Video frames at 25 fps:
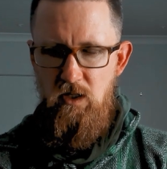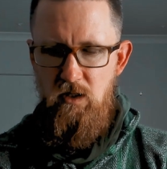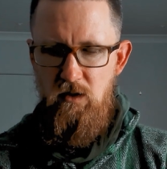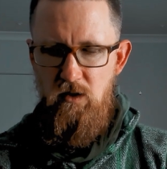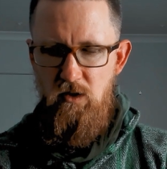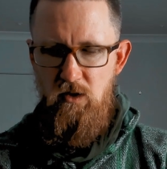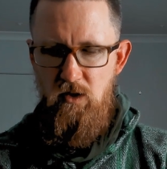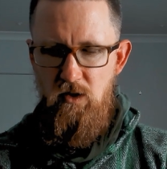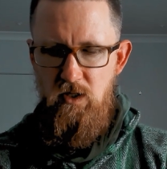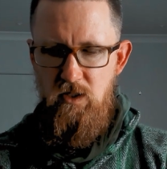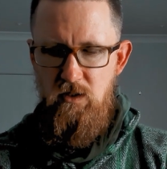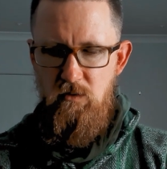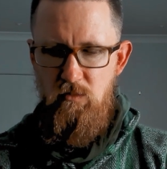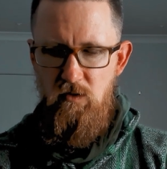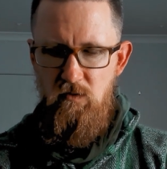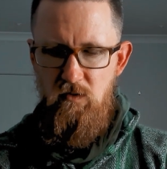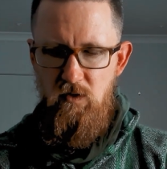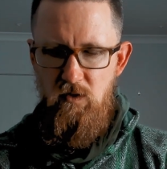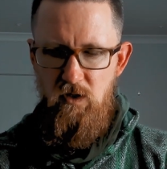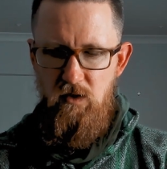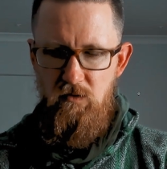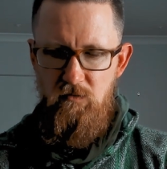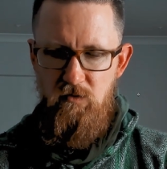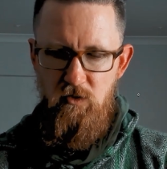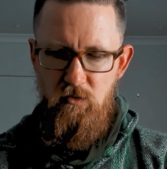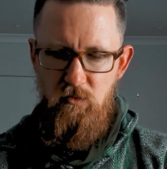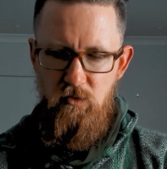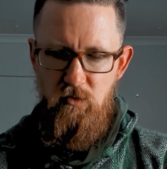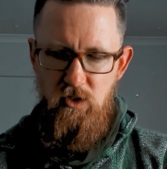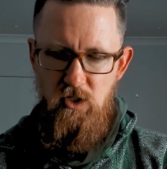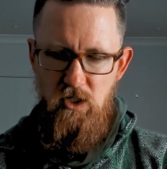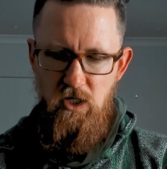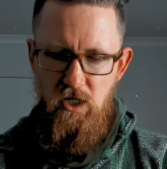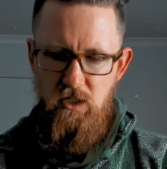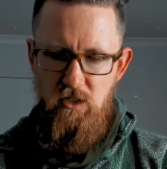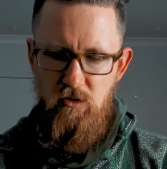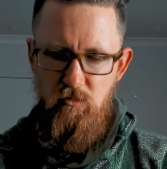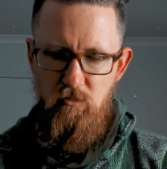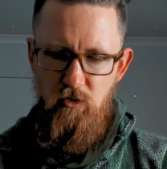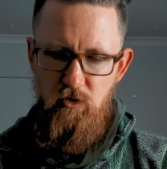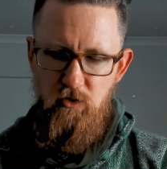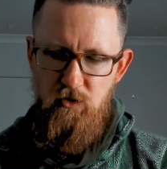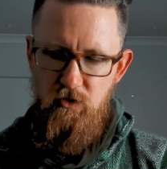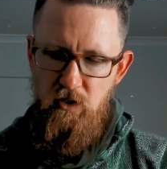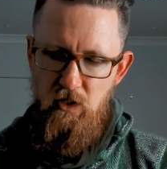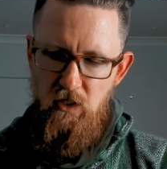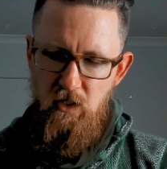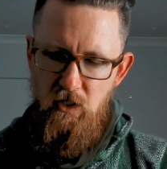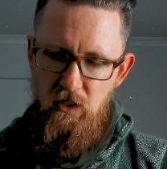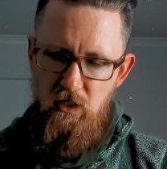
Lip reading: They're nice moving over to the rechargeables.